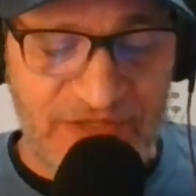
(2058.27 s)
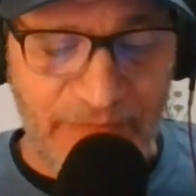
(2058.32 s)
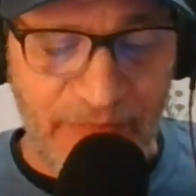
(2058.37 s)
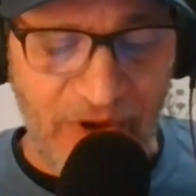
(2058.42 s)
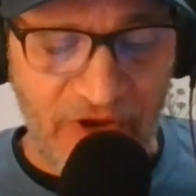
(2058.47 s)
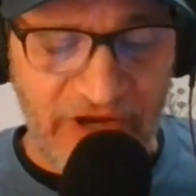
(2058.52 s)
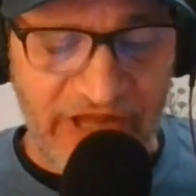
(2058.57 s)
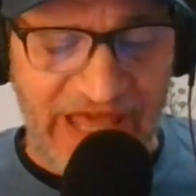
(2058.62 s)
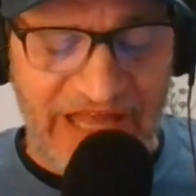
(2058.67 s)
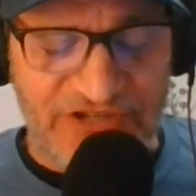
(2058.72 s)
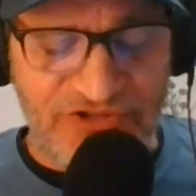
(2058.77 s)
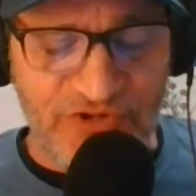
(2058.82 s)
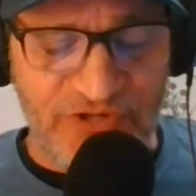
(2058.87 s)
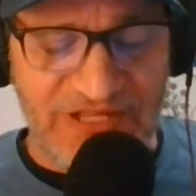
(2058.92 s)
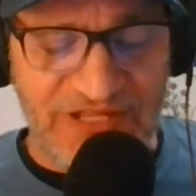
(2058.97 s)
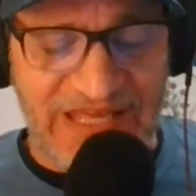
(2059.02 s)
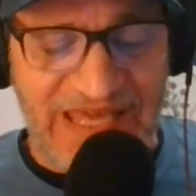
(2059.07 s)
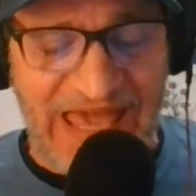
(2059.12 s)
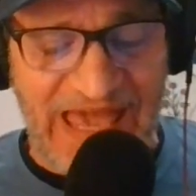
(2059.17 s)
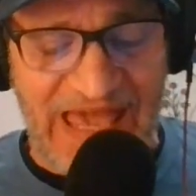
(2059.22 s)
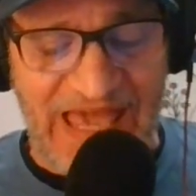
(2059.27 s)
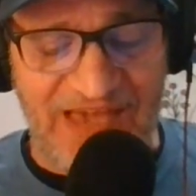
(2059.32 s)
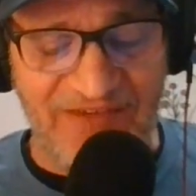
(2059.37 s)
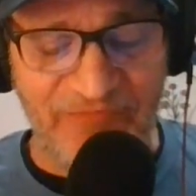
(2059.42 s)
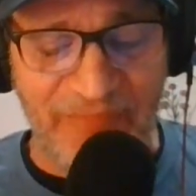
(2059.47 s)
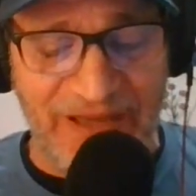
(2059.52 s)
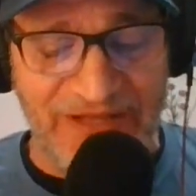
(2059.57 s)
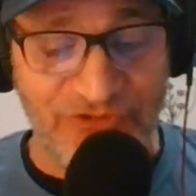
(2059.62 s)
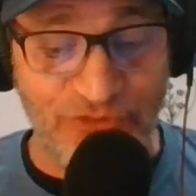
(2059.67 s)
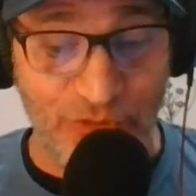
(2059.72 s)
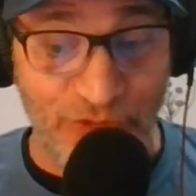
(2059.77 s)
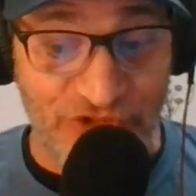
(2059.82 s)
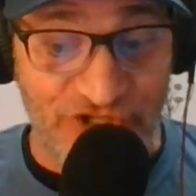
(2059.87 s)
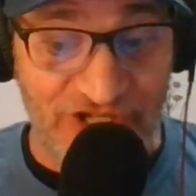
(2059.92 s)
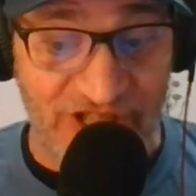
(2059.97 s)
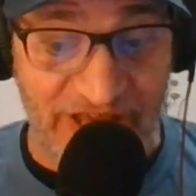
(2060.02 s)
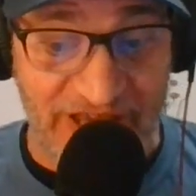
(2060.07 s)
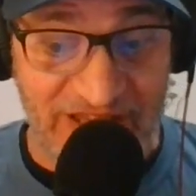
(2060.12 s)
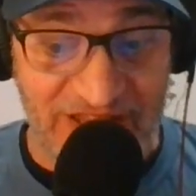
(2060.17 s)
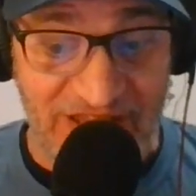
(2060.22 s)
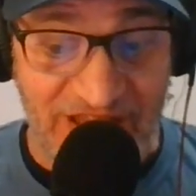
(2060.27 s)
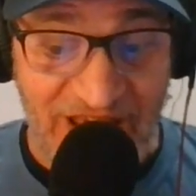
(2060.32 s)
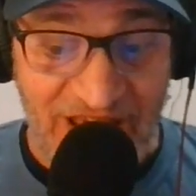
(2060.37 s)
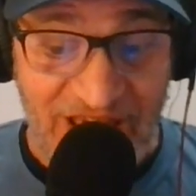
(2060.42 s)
Upon entering the cave by torchlight,